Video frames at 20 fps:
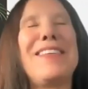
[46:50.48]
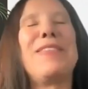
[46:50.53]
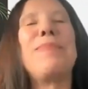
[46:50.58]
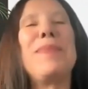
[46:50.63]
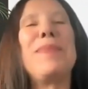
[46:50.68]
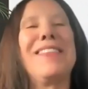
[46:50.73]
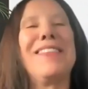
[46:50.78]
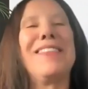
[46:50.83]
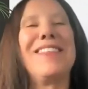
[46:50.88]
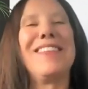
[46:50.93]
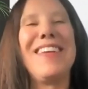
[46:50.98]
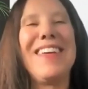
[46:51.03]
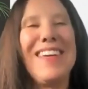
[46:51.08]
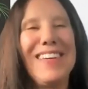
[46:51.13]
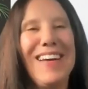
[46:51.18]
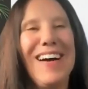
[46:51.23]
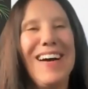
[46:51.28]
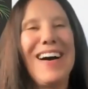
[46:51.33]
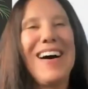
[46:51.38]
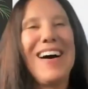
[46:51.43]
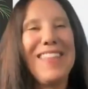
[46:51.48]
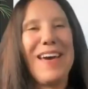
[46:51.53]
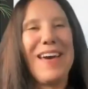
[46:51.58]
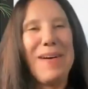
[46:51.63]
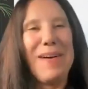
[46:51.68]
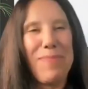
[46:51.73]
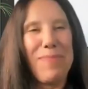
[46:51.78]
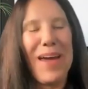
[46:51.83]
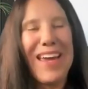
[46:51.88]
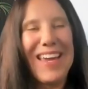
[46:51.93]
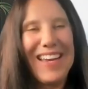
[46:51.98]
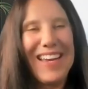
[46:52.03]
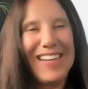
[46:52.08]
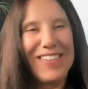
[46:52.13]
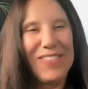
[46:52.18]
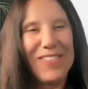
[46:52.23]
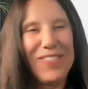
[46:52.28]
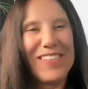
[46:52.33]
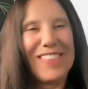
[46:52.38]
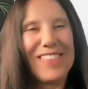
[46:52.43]
to be seen on that
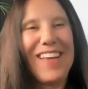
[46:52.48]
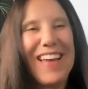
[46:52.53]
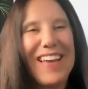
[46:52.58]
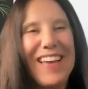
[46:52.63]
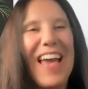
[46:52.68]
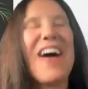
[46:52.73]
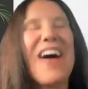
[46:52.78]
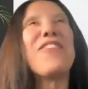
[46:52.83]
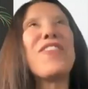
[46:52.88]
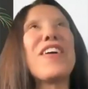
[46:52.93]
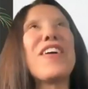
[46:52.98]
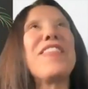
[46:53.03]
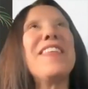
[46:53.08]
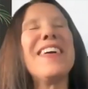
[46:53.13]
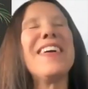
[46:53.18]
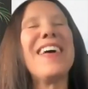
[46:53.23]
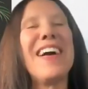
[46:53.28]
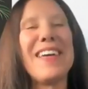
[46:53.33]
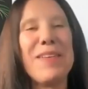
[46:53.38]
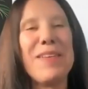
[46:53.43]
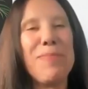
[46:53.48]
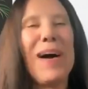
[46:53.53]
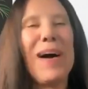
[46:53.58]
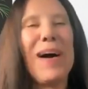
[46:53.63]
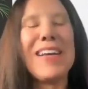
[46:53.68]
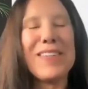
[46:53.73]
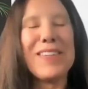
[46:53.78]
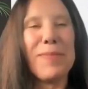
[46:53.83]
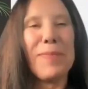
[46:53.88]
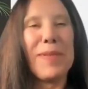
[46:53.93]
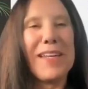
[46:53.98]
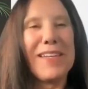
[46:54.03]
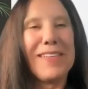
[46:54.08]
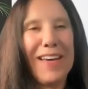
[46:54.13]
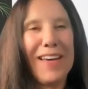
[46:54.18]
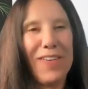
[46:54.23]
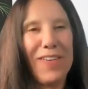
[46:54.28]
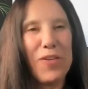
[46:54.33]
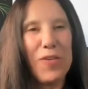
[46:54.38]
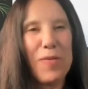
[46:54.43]
page. It was like everything I could possibly
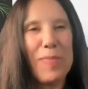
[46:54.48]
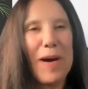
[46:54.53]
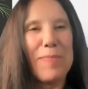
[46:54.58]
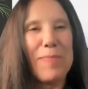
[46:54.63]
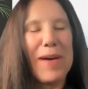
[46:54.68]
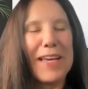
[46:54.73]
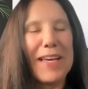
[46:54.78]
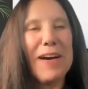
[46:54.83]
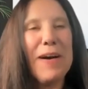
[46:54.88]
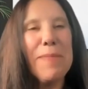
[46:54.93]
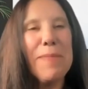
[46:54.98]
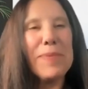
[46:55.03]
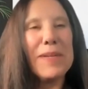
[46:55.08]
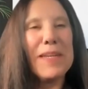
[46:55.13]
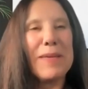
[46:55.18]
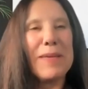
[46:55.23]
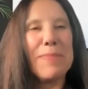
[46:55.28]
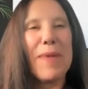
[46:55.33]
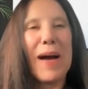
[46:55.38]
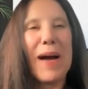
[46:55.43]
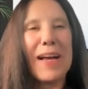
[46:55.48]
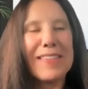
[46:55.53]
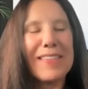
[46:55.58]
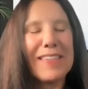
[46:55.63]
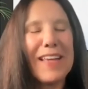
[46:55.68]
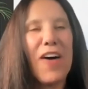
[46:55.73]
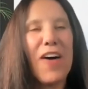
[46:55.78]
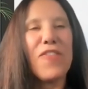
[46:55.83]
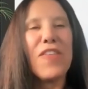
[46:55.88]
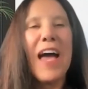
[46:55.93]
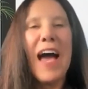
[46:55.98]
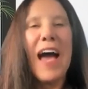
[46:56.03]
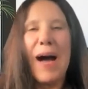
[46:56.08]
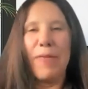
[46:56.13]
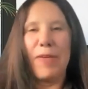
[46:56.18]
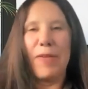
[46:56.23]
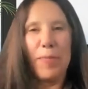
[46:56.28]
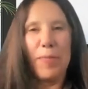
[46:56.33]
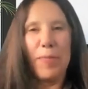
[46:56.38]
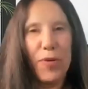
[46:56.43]
tell you about my company, myself,
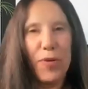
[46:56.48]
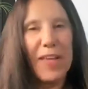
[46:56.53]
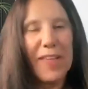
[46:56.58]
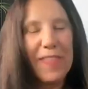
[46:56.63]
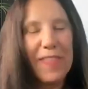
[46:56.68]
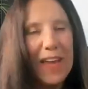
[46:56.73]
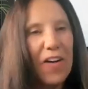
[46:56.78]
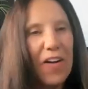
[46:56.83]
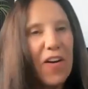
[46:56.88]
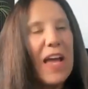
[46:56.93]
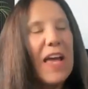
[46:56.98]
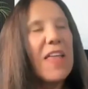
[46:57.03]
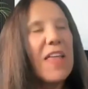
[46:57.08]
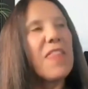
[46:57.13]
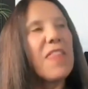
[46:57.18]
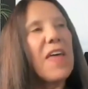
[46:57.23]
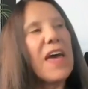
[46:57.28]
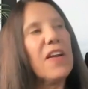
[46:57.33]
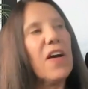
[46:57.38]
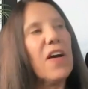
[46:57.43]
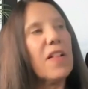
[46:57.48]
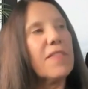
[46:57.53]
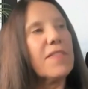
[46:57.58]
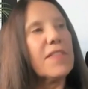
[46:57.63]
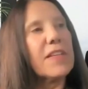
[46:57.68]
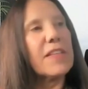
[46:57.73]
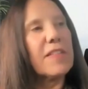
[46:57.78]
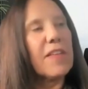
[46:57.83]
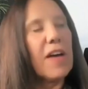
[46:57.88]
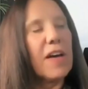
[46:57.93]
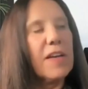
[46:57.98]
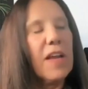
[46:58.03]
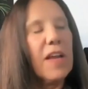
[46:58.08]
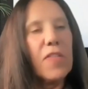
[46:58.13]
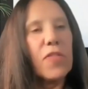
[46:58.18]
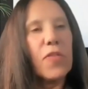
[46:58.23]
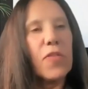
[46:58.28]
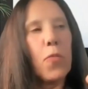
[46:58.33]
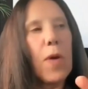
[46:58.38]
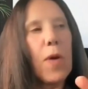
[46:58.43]
I'm going to put in there. Then all of a sudden,
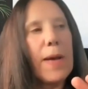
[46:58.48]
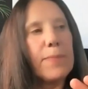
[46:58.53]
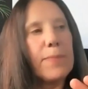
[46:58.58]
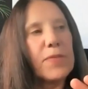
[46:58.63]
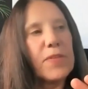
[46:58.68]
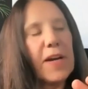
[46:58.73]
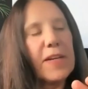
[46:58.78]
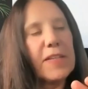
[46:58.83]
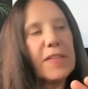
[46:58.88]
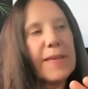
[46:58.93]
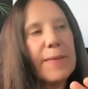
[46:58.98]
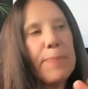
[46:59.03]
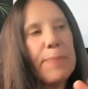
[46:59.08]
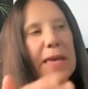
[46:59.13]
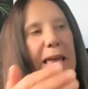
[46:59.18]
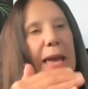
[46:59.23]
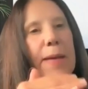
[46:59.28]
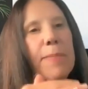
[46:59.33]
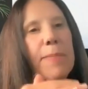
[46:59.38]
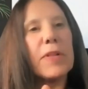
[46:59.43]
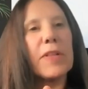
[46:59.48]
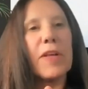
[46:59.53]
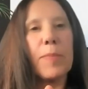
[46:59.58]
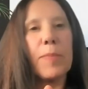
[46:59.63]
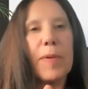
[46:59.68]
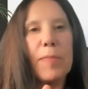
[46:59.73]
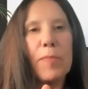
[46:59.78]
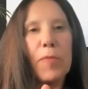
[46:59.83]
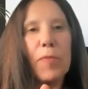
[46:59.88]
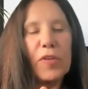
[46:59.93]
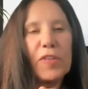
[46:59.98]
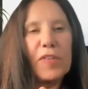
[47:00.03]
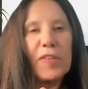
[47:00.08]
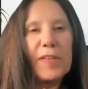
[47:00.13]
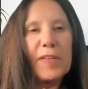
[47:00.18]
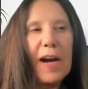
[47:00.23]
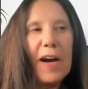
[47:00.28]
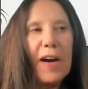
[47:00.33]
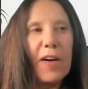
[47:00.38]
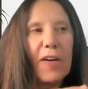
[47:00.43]
the websites became a little bit more
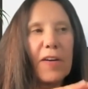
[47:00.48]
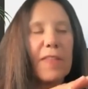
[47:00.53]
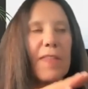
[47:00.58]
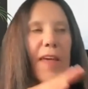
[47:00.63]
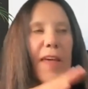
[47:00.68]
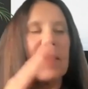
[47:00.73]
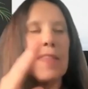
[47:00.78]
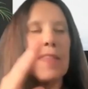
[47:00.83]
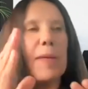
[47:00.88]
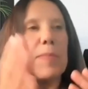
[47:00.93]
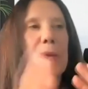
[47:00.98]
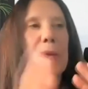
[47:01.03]
stark. Then they